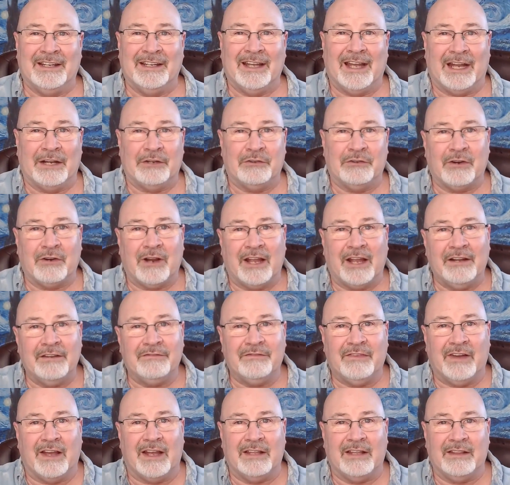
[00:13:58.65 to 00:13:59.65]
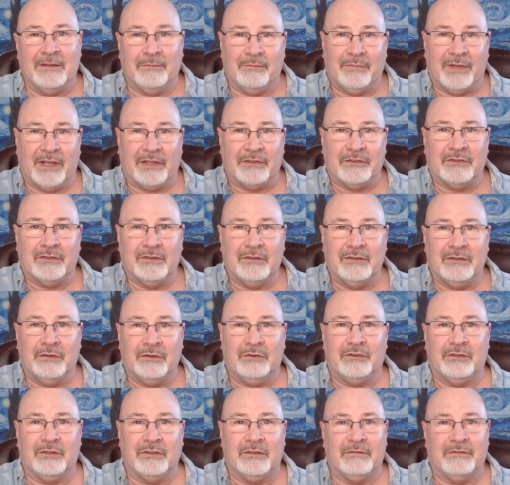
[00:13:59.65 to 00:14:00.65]
I try to find the best
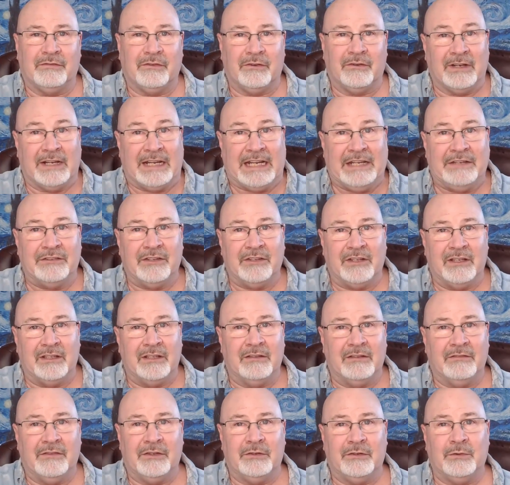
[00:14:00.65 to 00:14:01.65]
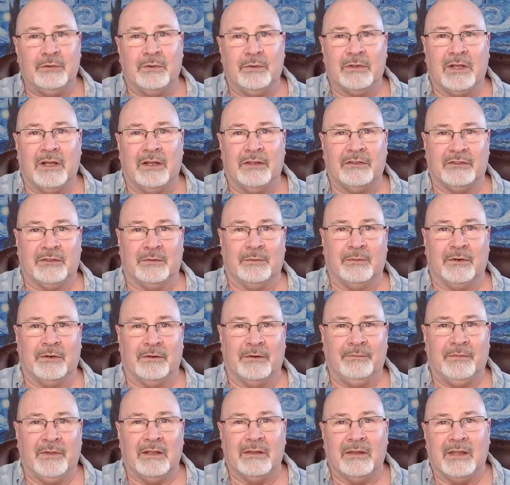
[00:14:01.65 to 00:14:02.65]
solution for each individual customer,
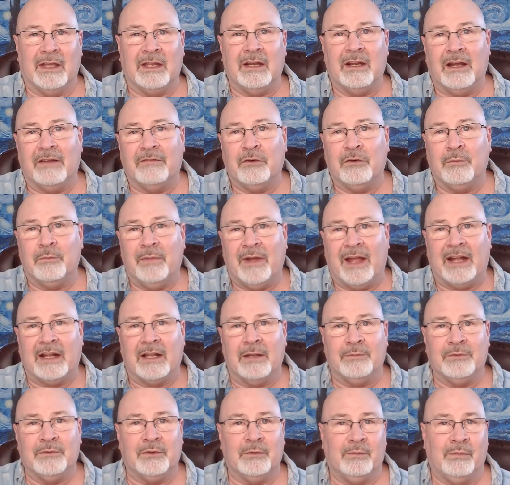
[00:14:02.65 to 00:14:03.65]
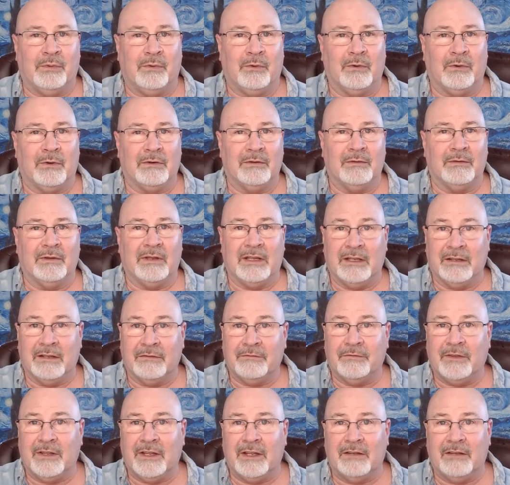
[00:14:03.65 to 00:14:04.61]
then offer backup support if they